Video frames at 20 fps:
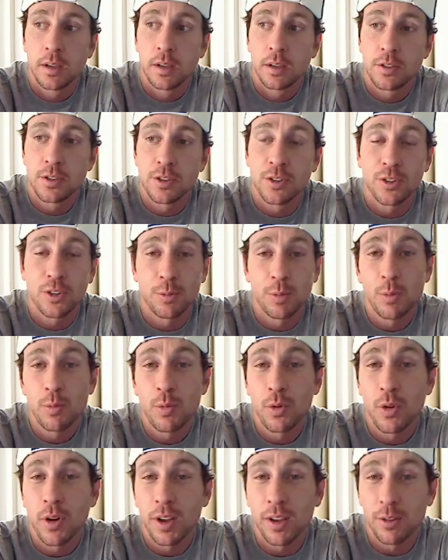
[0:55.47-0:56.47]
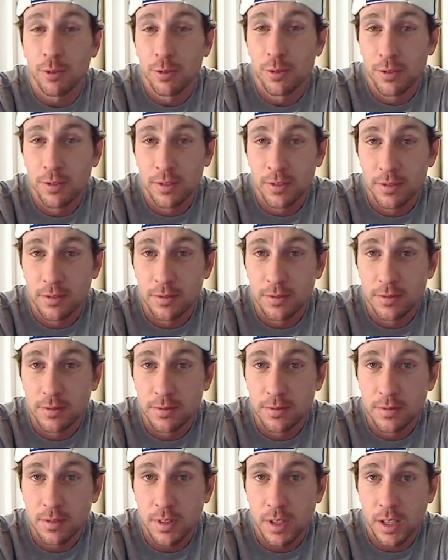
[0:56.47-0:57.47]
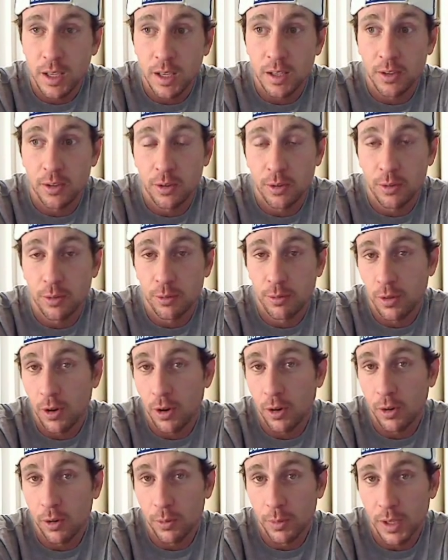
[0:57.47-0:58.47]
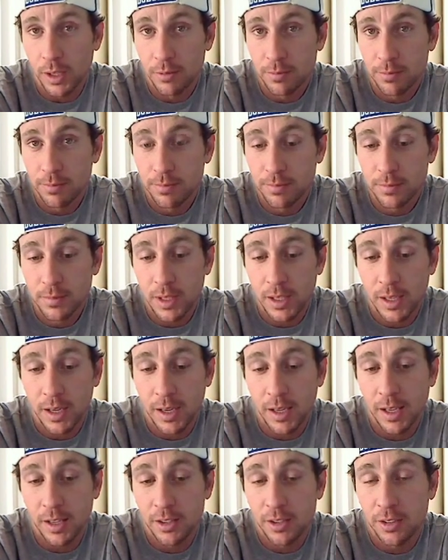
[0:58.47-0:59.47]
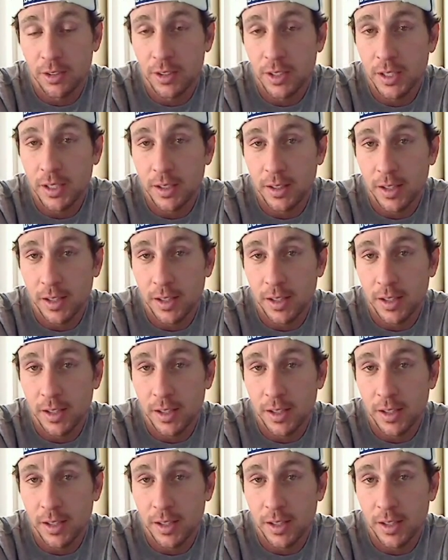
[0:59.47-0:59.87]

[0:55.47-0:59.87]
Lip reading: just to be brave and to follow me, and I had to lead at